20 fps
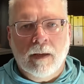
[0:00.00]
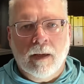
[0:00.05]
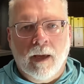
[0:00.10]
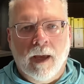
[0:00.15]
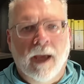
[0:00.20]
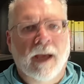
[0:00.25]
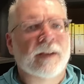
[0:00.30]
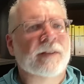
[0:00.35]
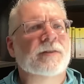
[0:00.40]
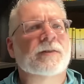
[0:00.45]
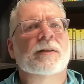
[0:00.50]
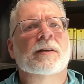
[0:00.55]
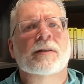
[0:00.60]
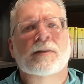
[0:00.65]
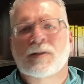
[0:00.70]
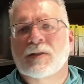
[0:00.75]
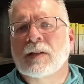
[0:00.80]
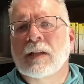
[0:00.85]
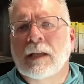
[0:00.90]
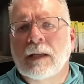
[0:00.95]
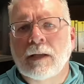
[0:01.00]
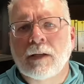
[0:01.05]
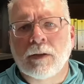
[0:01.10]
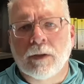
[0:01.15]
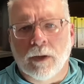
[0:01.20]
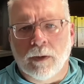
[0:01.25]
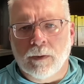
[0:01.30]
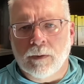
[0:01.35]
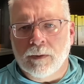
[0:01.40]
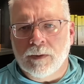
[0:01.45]
As
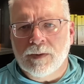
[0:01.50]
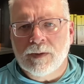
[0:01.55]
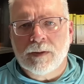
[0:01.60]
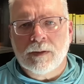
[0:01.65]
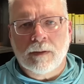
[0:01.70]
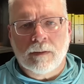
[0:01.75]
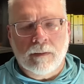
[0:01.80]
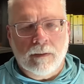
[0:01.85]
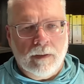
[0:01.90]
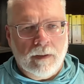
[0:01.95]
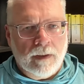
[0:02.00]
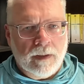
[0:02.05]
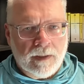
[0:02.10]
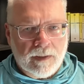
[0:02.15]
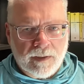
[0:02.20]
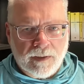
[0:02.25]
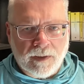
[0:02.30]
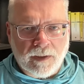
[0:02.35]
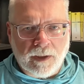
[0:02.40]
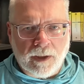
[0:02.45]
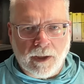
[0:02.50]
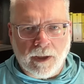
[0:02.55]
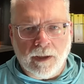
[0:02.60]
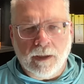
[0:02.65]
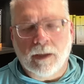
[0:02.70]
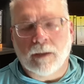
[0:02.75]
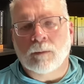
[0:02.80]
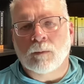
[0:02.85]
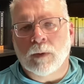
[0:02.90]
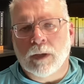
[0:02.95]
scenedows, scene
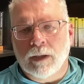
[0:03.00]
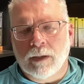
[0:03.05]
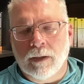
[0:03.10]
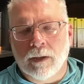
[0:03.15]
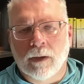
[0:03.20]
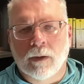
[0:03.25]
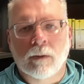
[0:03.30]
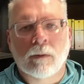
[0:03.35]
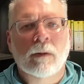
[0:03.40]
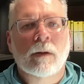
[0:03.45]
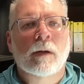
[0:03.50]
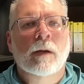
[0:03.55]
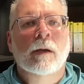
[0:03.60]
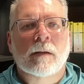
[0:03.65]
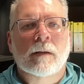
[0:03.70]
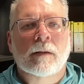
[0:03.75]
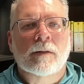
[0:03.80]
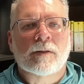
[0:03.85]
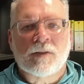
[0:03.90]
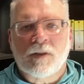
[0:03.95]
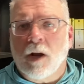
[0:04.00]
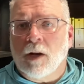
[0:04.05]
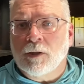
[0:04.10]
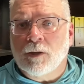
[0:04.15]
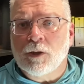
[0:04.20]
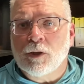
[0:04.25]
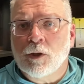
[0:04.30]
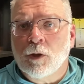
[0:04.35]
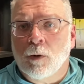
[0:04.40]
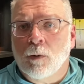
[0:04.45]
and window, start
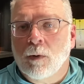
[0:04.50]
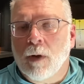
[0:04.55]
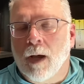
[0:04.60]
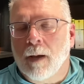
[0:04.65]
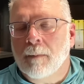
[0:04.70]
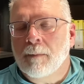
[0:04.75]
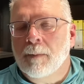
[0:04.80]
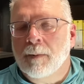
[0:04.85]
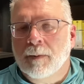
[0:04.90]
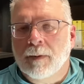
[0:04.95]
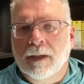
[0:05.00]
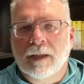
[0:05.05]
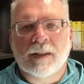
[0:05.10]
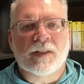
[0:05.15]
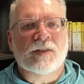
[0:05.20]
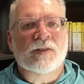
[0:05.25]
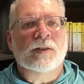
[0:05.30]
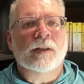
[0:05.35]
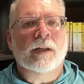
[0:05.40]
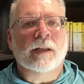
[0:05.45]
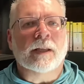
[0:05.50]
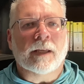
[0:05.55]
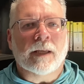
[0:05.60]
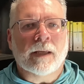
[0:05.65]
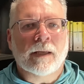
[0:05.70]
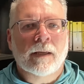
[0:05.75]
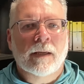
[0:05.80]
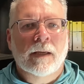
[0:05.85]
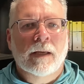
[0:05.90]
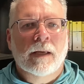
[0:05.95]
to show up in the
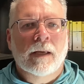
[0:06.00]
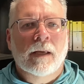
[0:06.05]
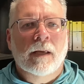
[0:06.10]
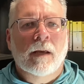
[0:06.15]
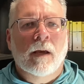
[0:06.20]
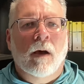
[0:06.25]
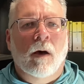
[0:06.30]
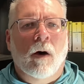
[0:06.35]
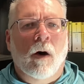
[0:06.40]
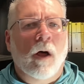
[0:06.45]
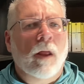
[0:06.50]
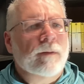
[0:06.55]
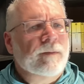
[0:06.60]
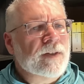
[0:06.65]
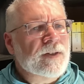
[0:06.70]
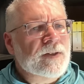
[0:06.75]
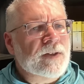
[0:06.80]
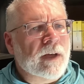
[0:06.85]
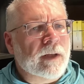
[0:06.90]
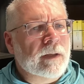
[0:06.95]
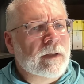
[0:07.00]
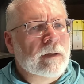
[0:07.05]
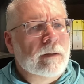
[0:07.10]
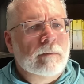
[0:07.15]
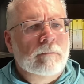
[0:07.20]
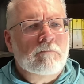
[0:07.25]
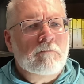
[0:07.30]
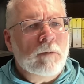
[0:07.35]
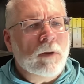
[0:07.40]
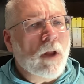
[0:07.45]
city, all of a sudden,
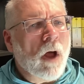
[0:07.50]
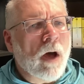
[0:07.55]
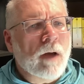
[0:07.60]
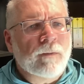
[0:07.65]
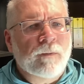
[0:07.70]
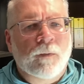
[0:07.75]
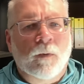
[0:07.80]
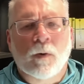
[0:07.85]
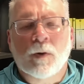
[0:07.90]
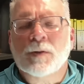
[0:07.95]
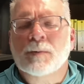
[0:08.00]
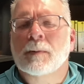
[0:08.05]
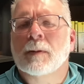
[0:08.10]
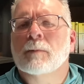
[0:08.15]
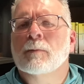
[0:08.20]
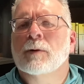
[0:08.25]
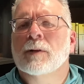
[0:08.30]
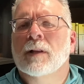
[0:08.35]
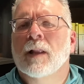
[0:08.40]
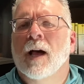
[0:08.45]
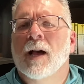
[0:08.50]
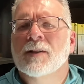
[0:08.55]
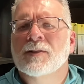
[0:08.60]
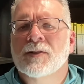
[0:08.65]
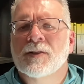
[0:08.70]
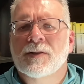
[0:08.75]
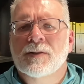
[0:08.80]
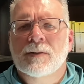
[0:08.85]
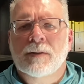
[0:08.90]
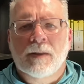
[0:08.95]
law enforcement
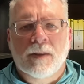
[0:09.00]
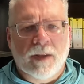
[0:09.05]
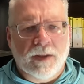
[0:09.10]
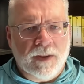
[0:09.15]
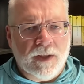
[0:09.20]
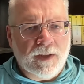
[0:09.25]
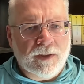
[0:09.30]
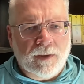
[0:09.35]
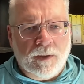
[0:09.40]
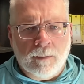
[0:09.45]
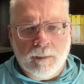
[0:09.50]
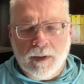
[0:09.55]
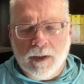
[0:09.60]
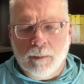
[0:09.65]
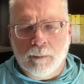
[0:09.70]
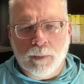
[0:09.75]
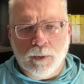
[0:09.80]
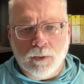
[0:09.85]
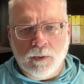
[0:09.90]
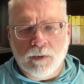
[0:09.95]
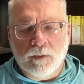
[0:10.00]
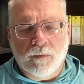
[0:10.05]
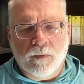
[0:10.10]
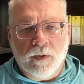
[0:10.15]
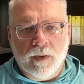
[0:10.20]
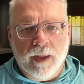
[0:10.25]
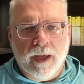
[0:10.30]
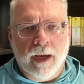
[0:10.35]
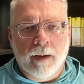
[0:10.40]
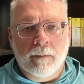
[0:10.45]
realizes that this could be a boon
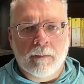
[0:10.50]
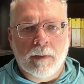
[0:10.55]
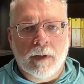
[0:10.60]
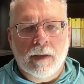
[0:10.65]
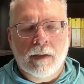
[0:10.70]
for them.